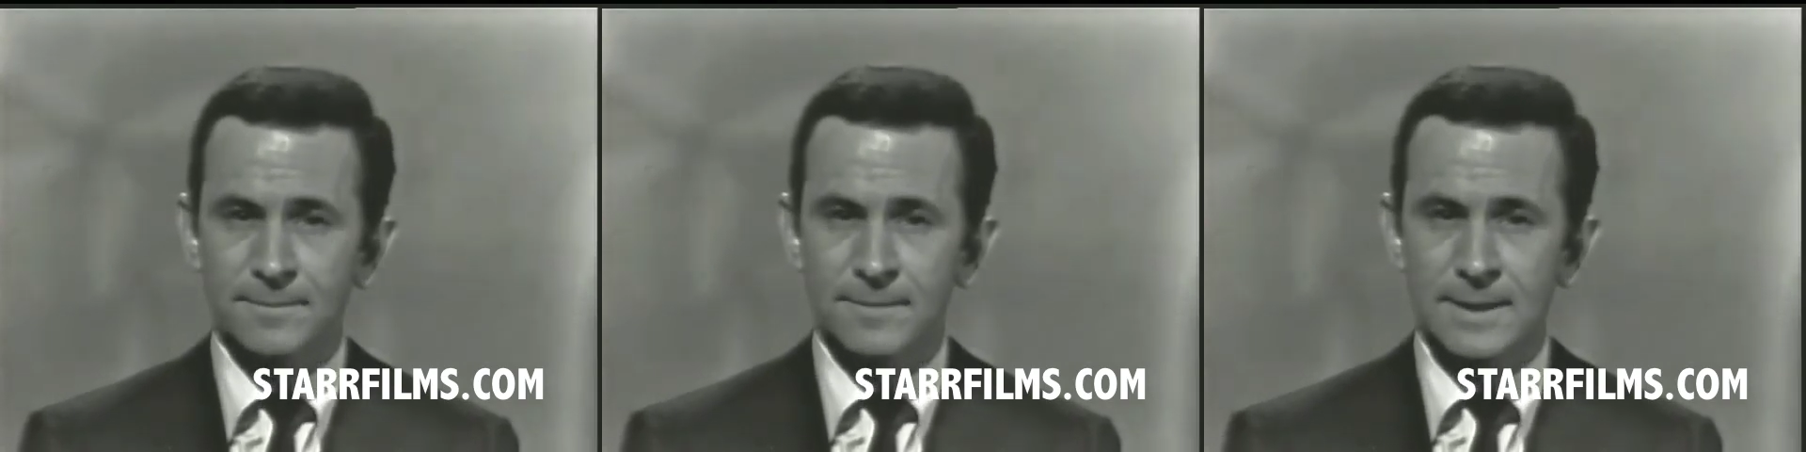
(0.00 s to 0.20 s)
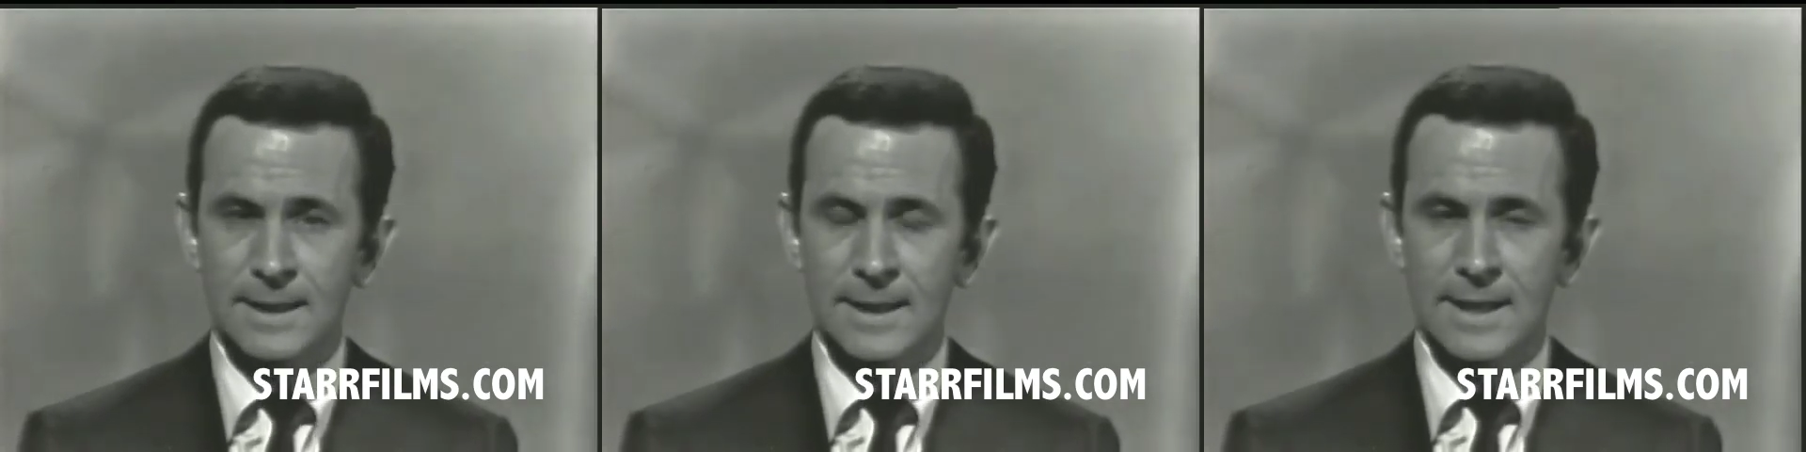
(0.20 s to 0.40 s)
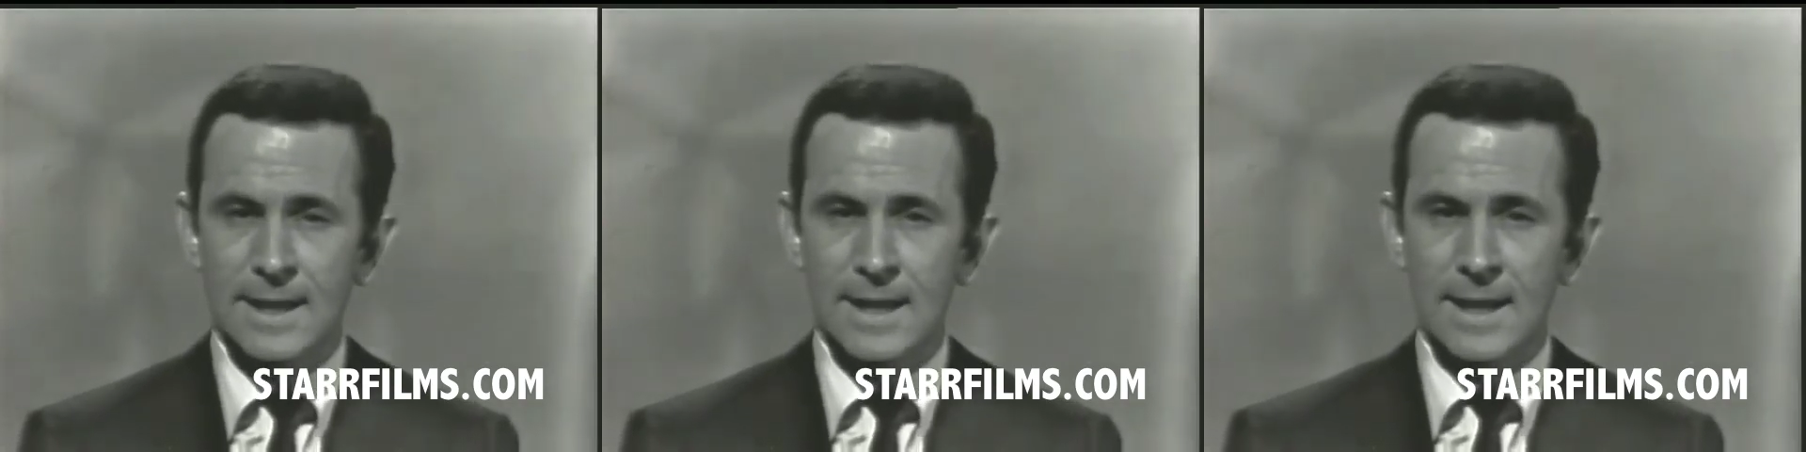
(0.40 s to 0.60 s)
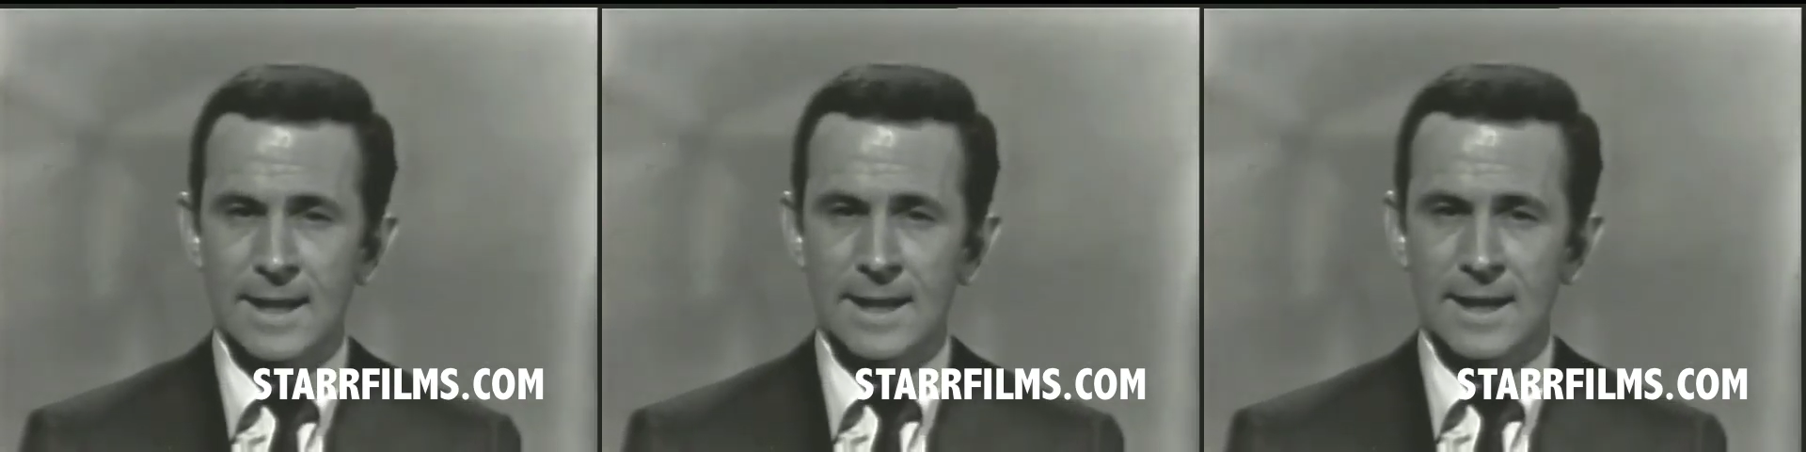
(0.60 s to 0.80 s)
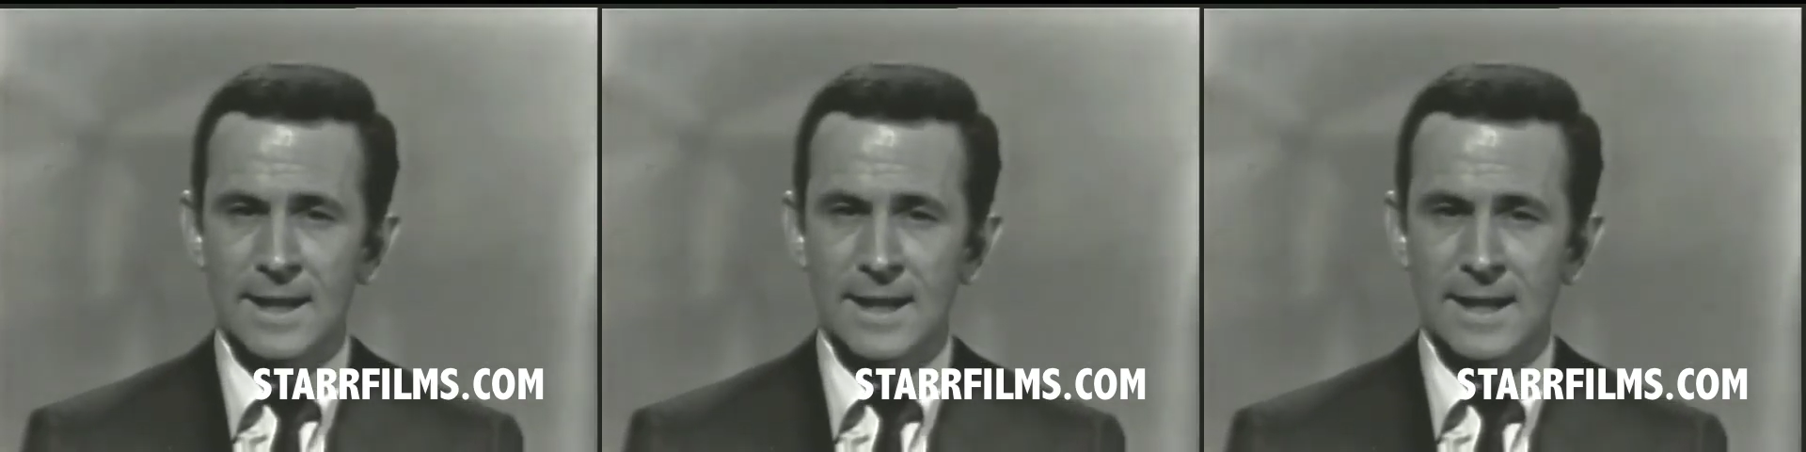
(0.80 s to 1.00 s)
How do
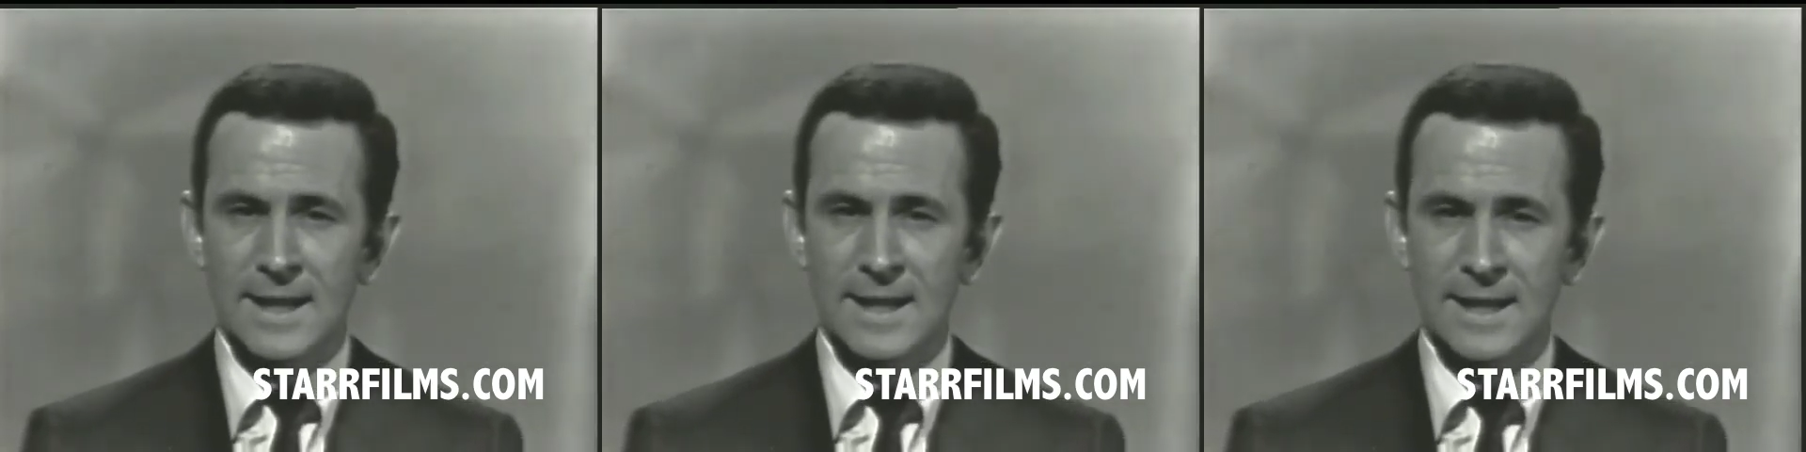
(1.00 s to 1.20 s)
you